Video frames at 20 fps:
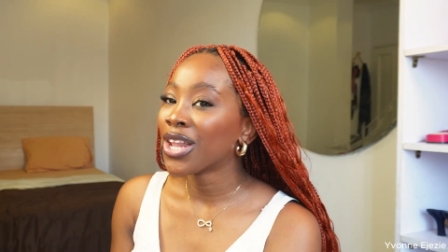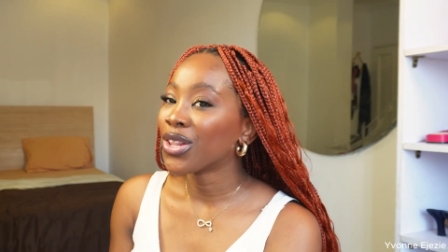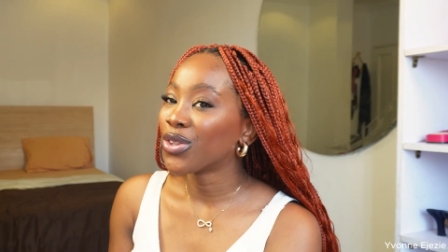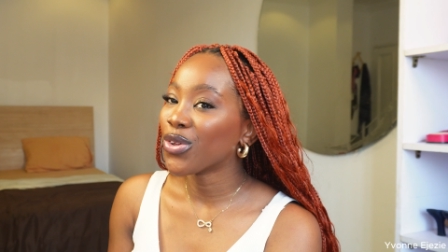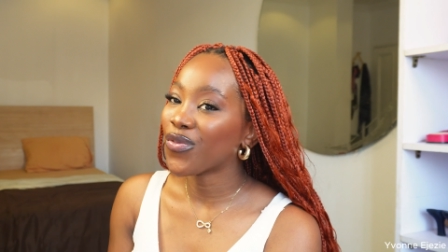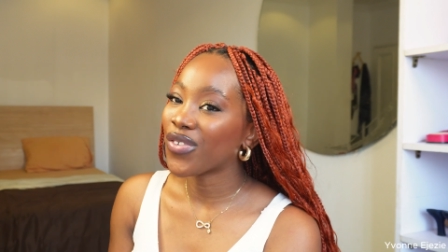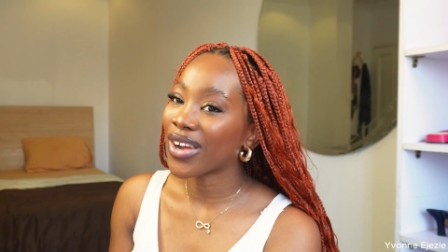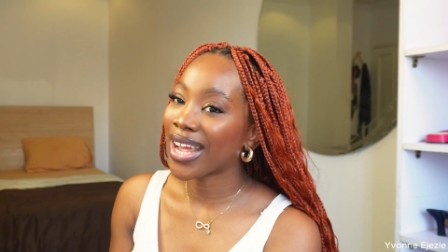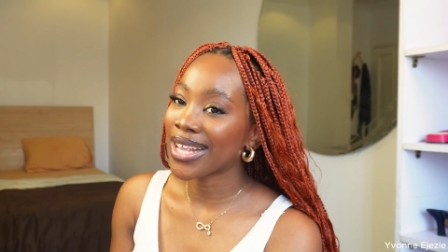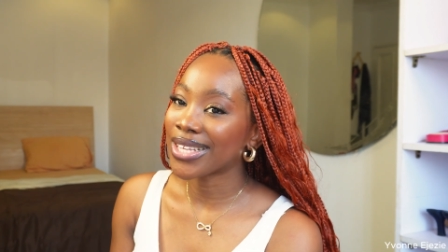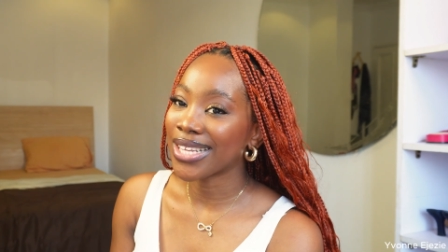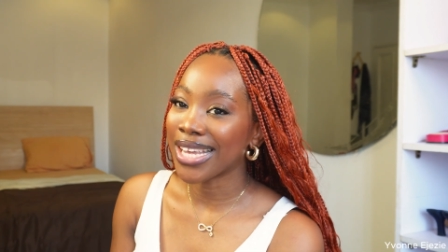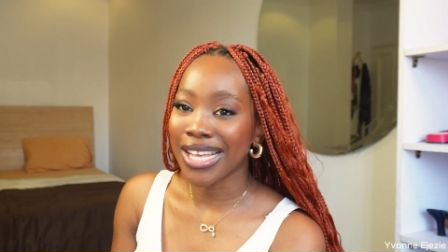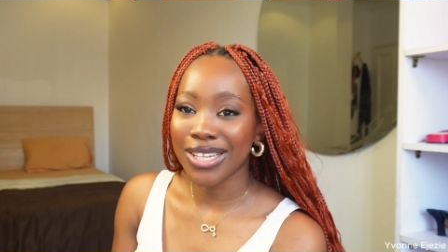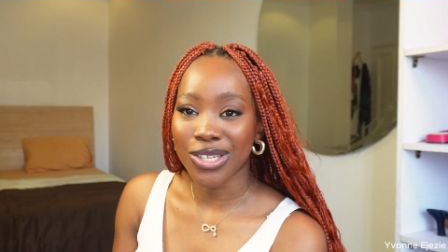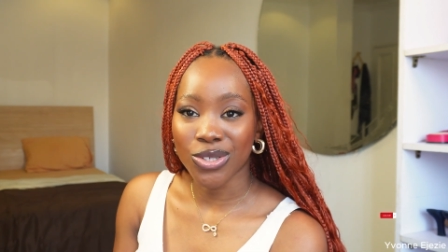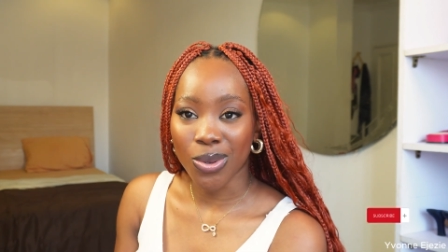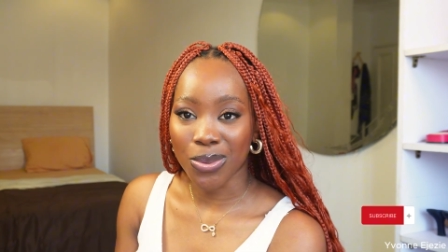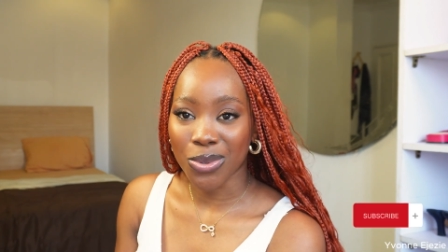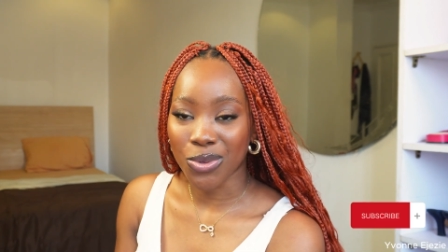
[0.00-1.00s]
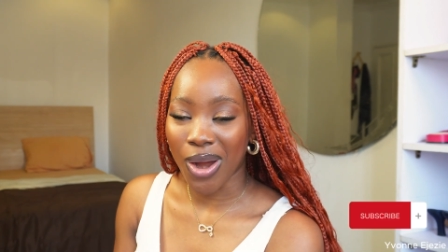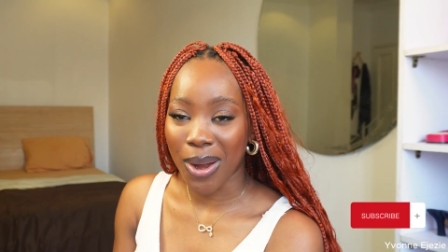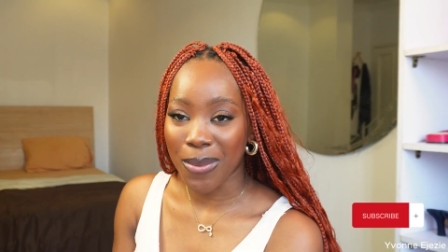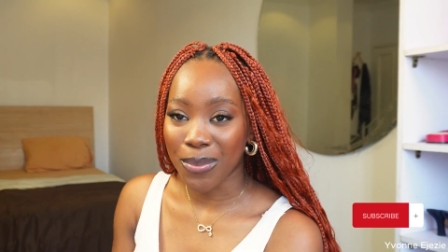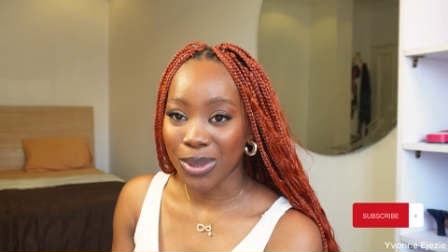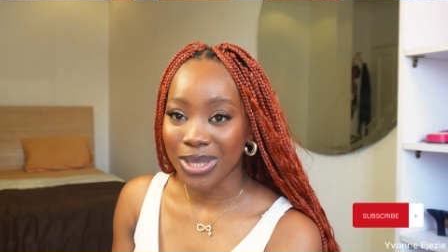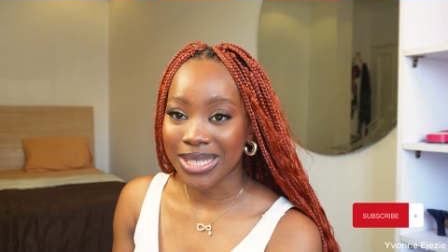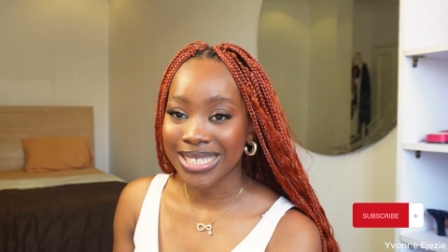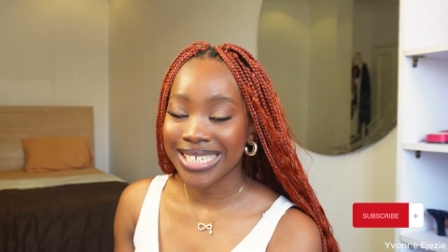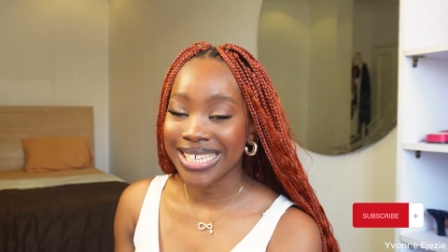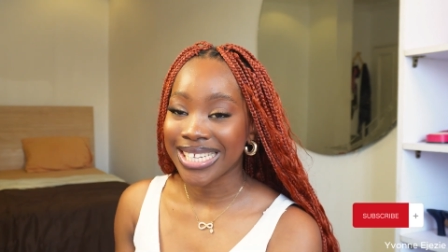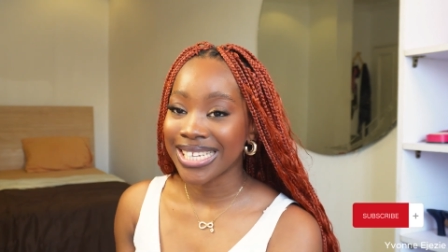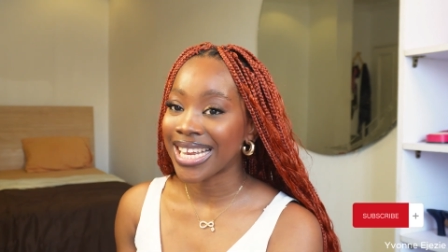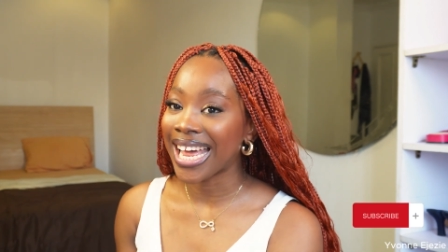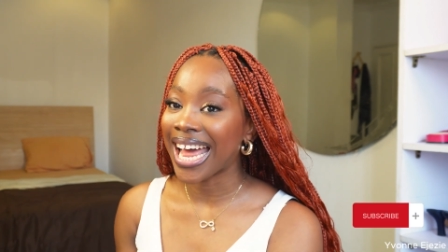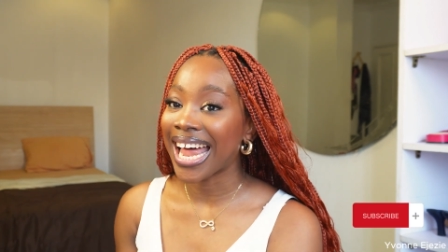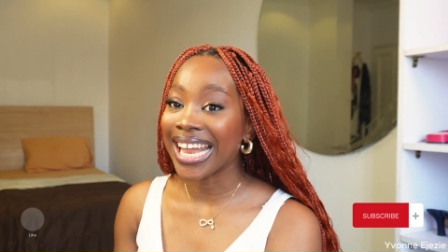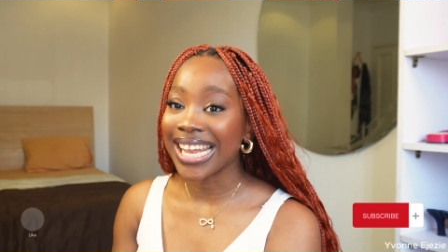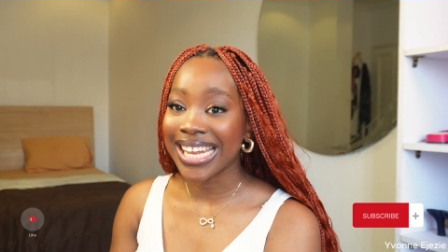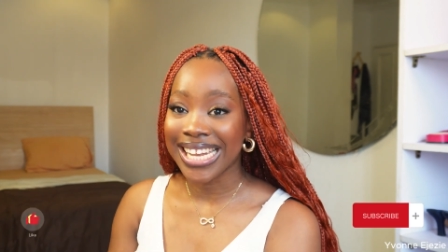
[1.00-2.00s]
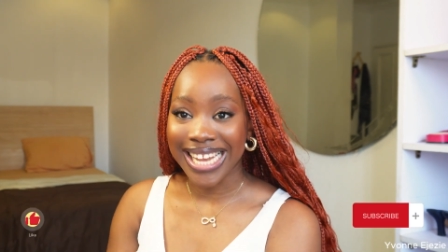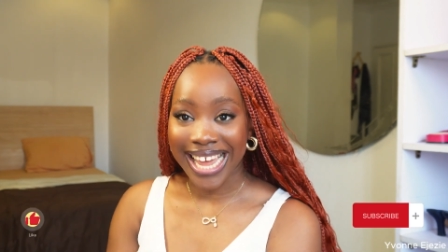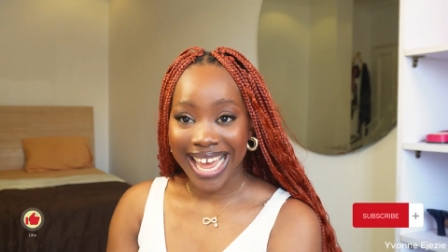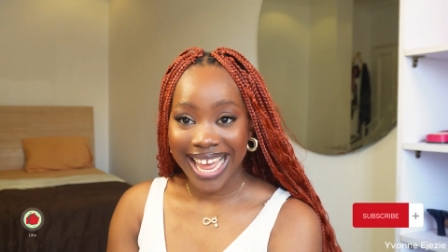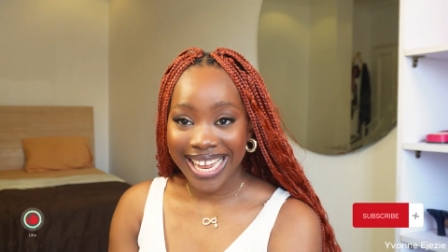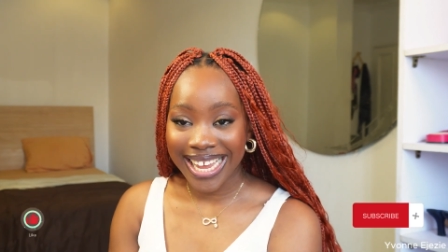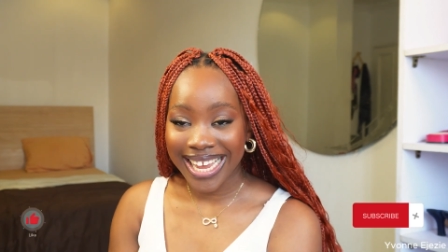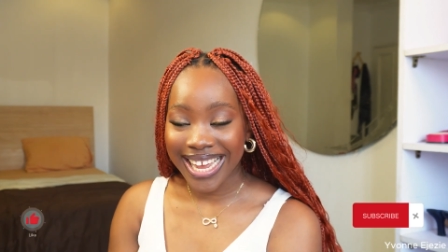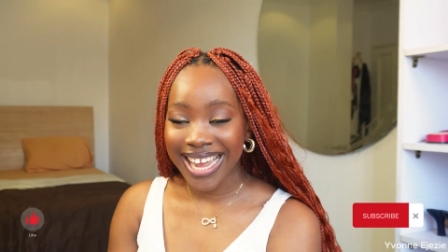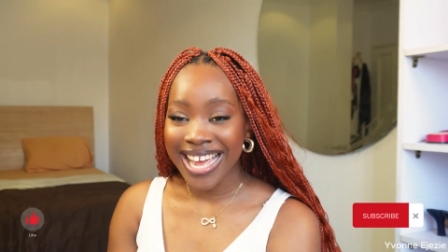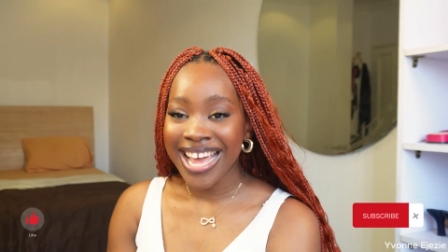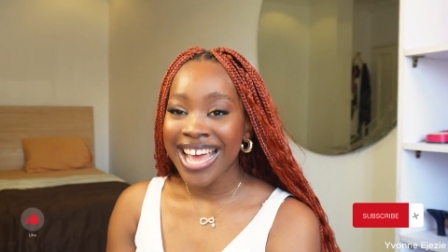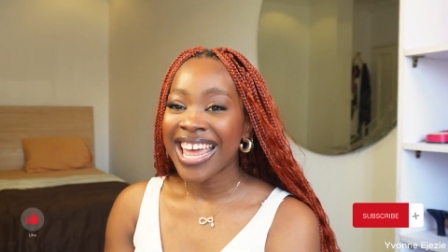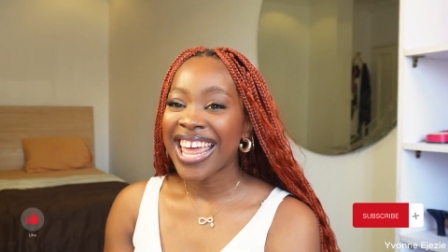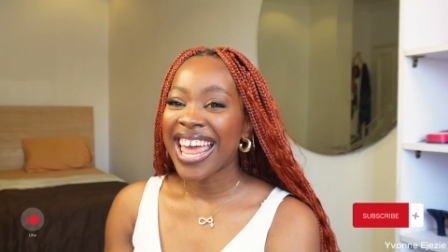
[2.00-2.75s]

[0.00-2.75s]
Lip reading: Don't forget to hit the subscribe button and like,